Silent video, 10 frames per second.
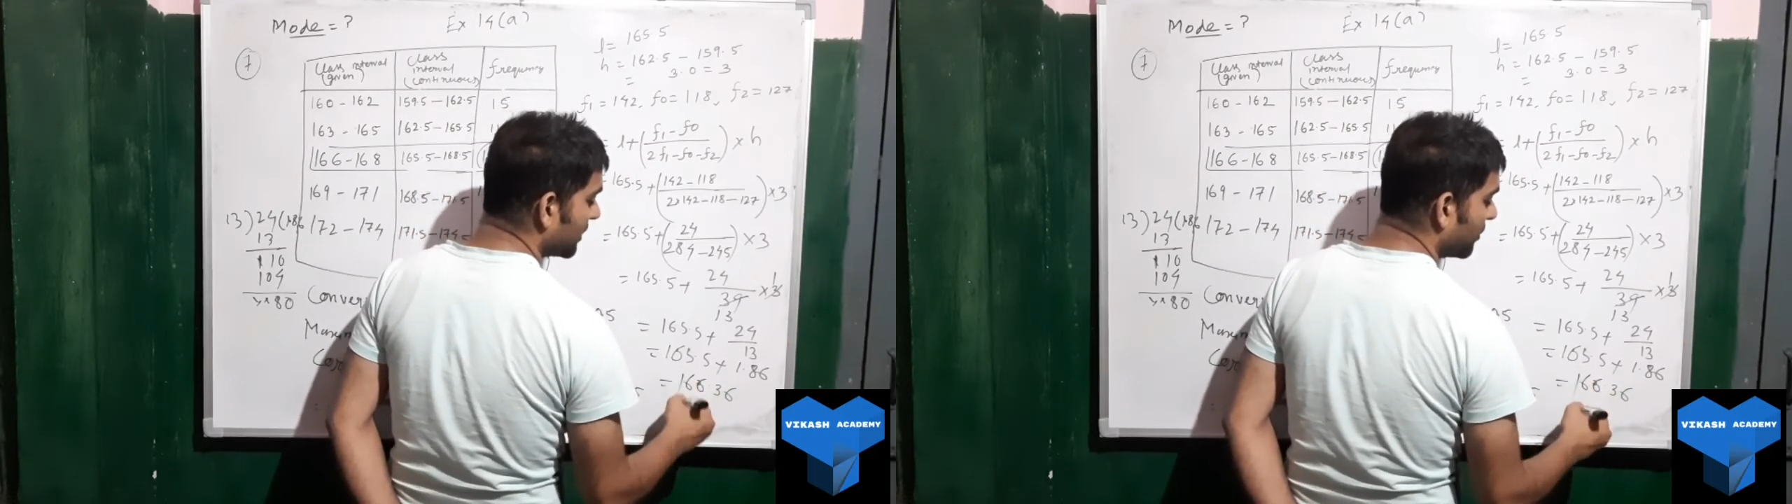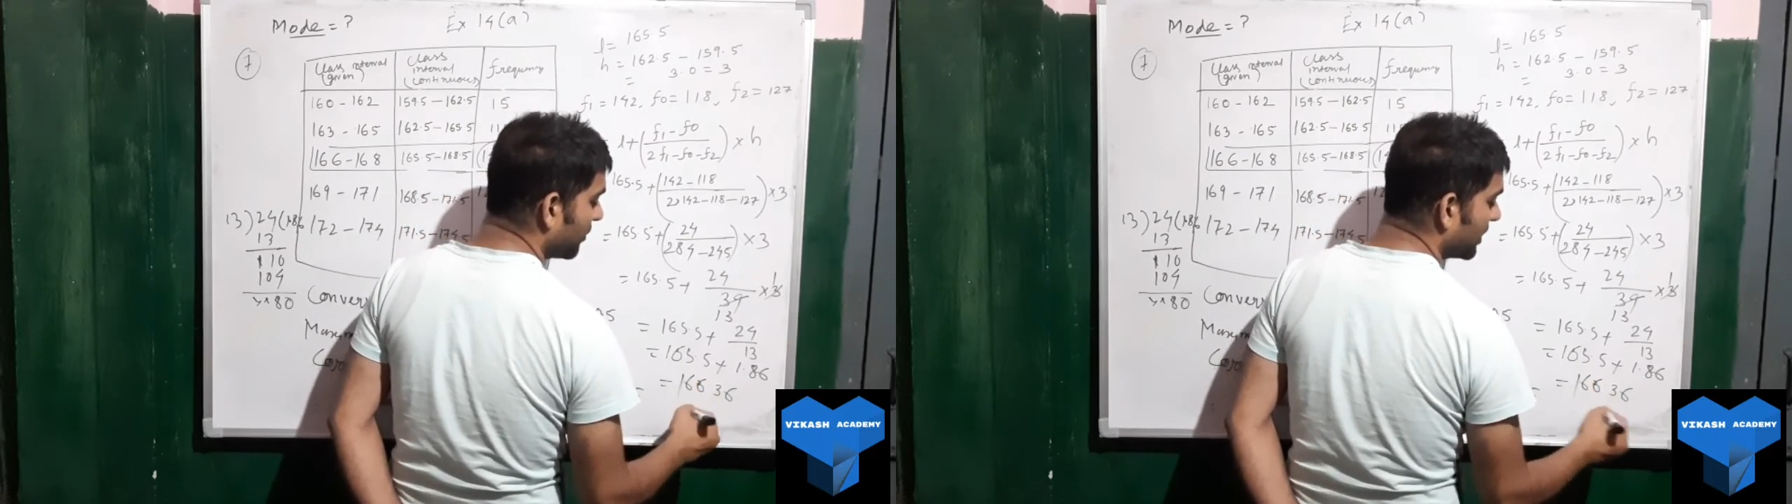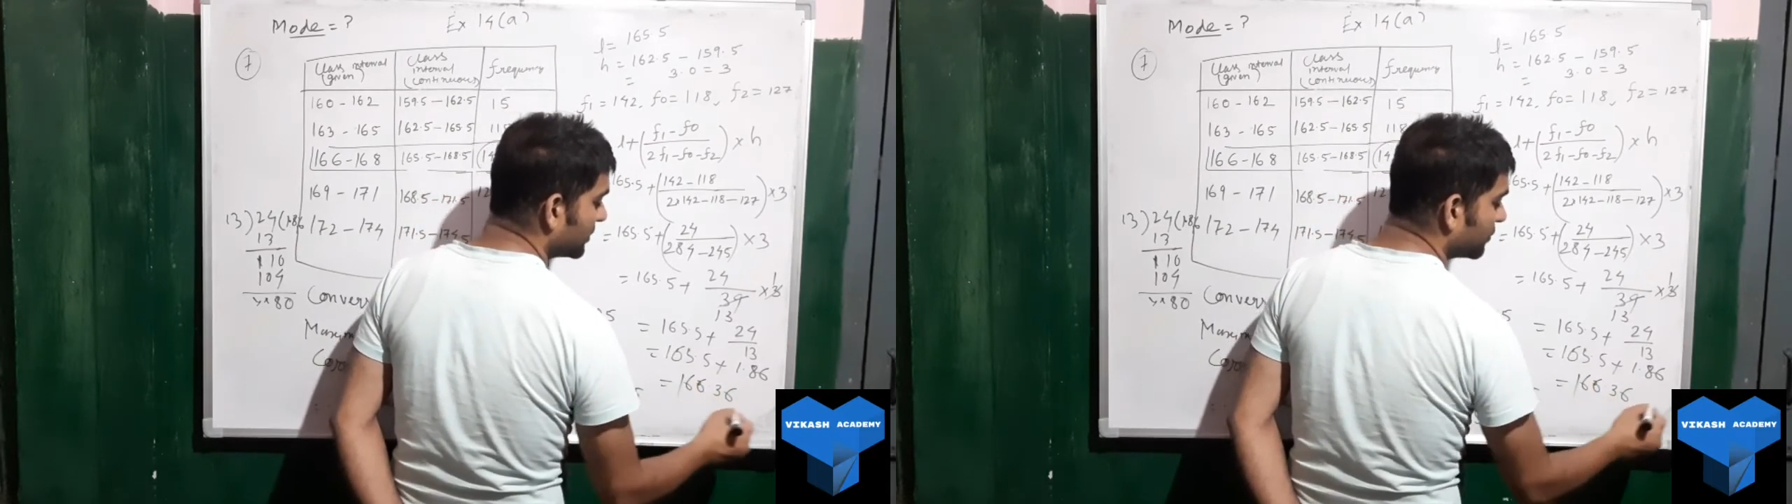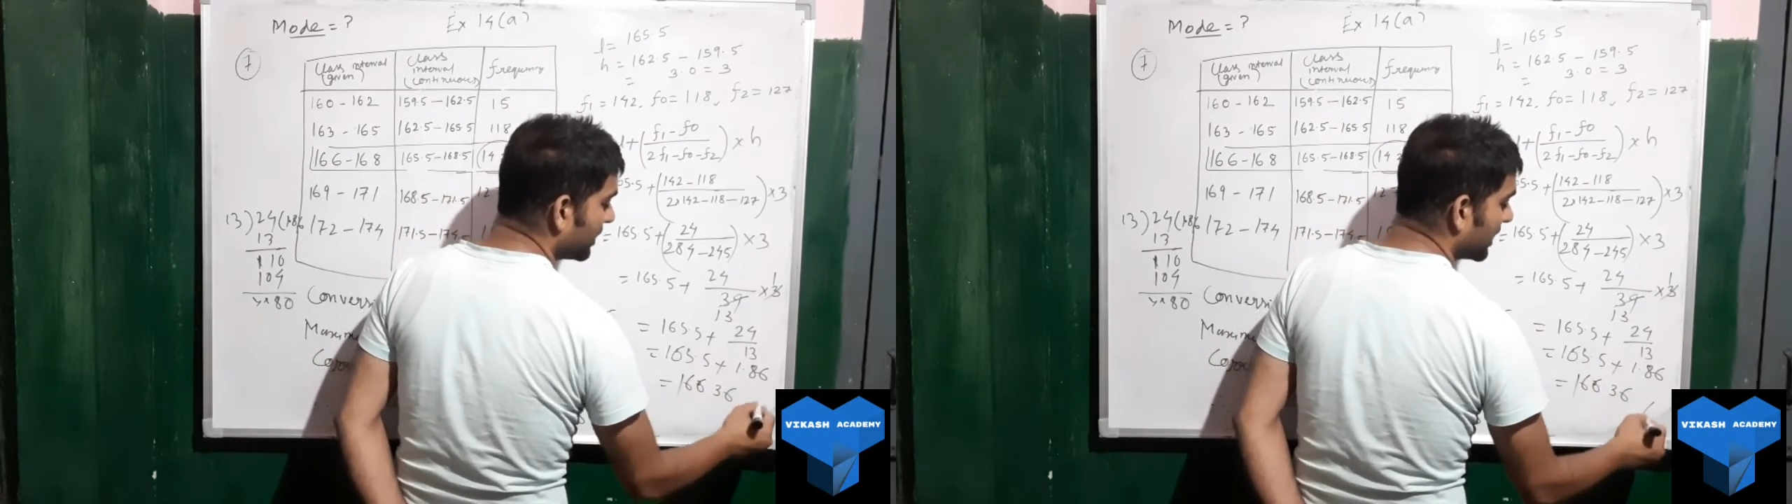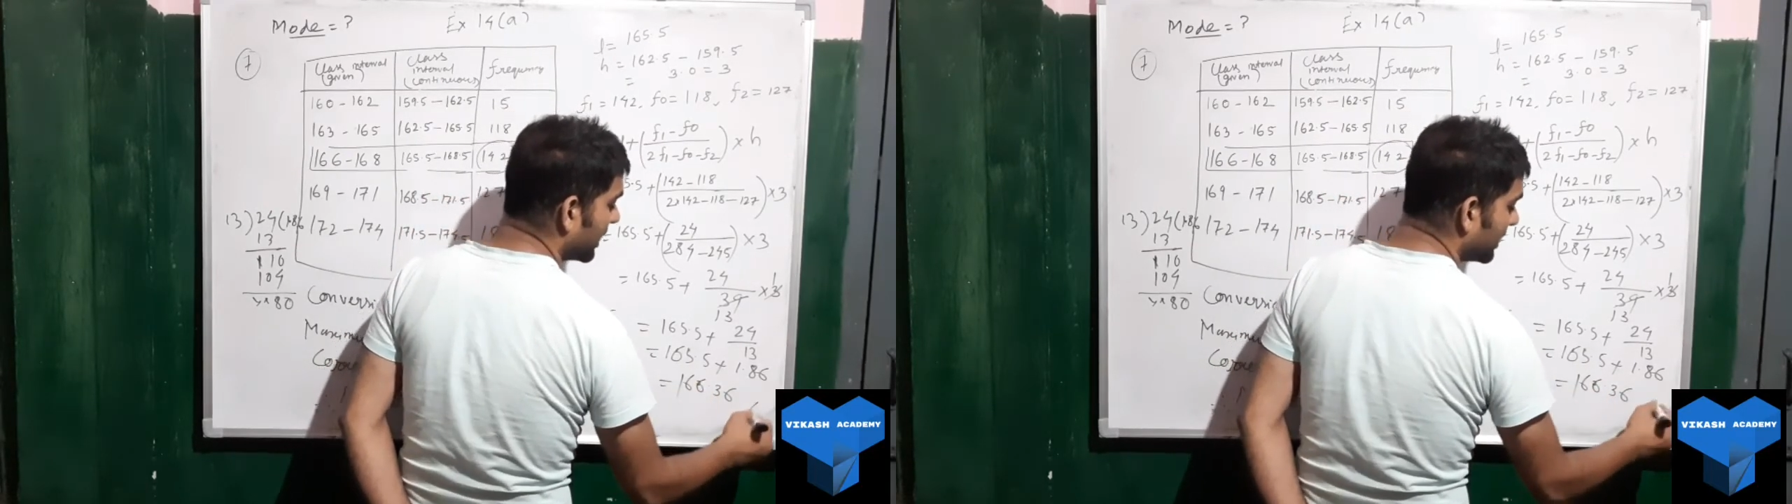1. So we
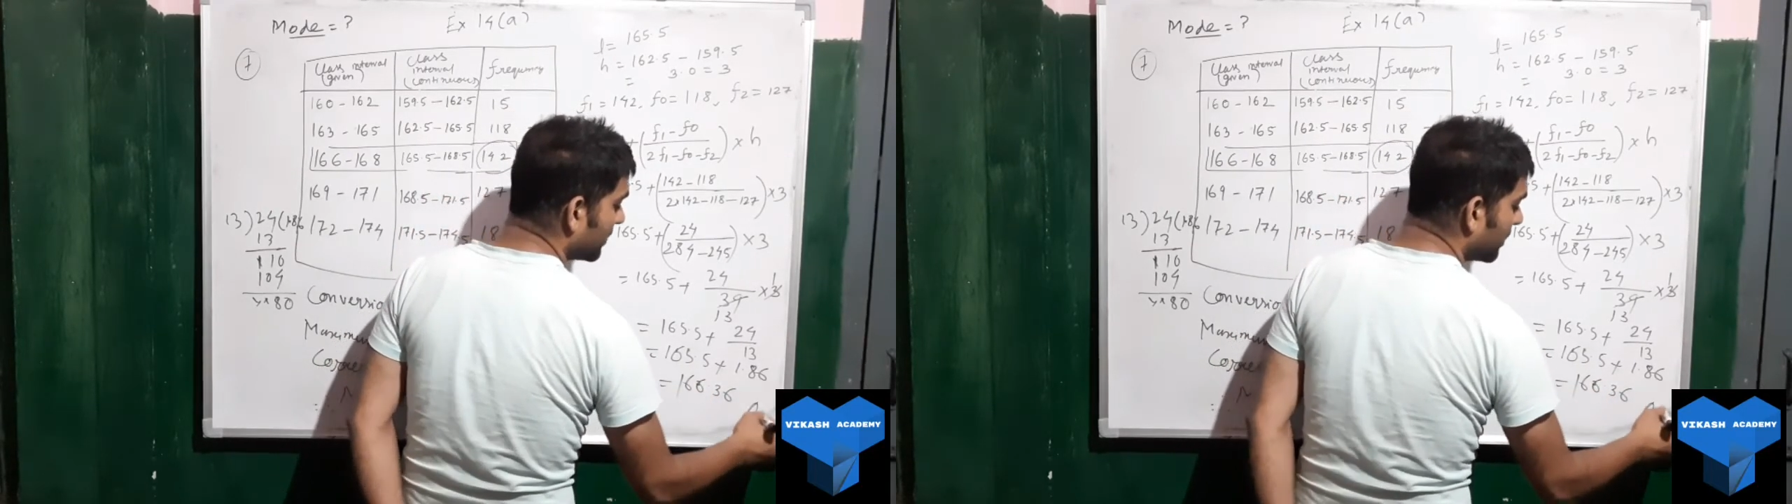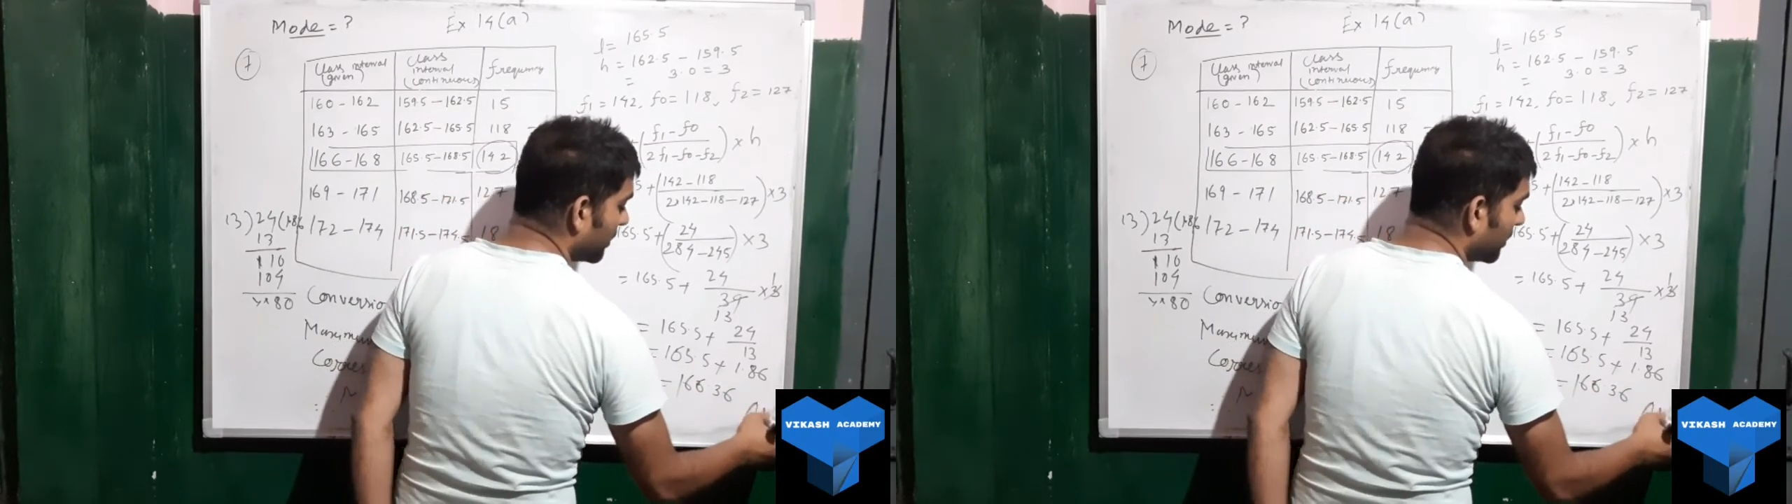are getting